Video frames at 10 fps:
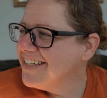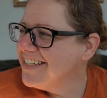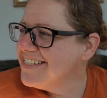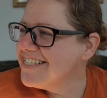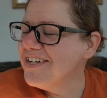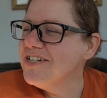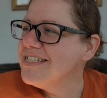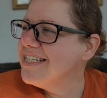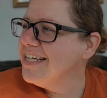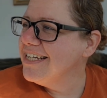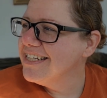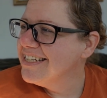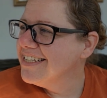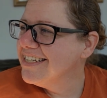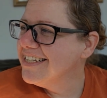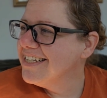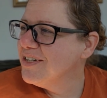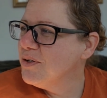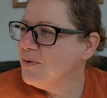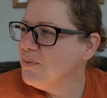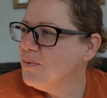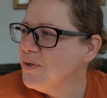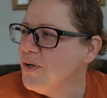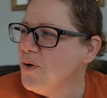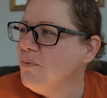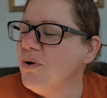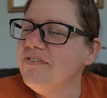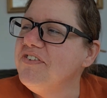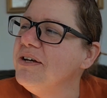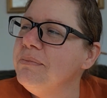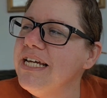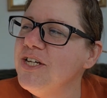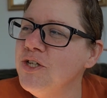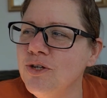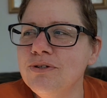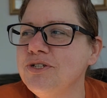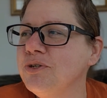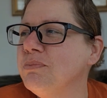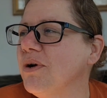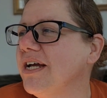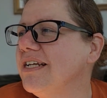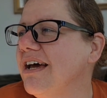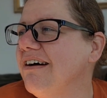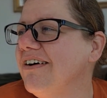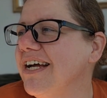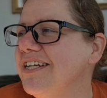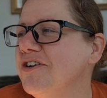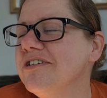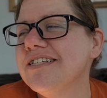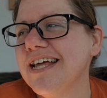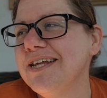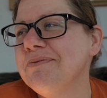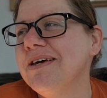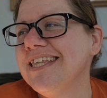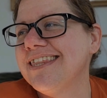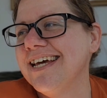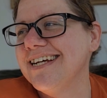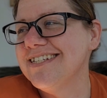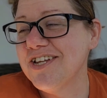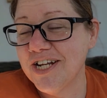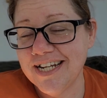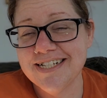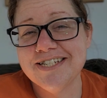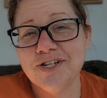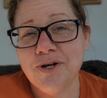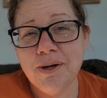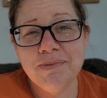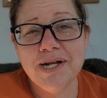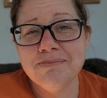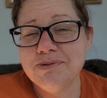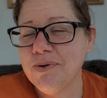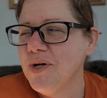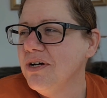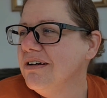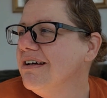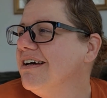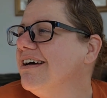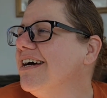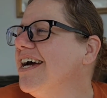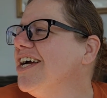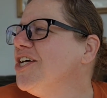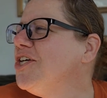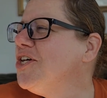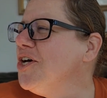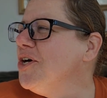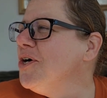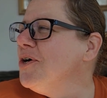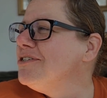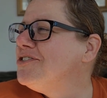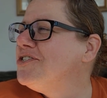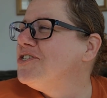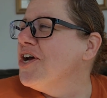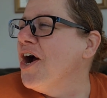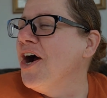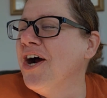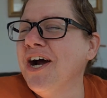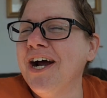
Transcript: Seriously? We're filming YouTube right now, and you're sending me things on Instagram that I'm supposed... You jerk!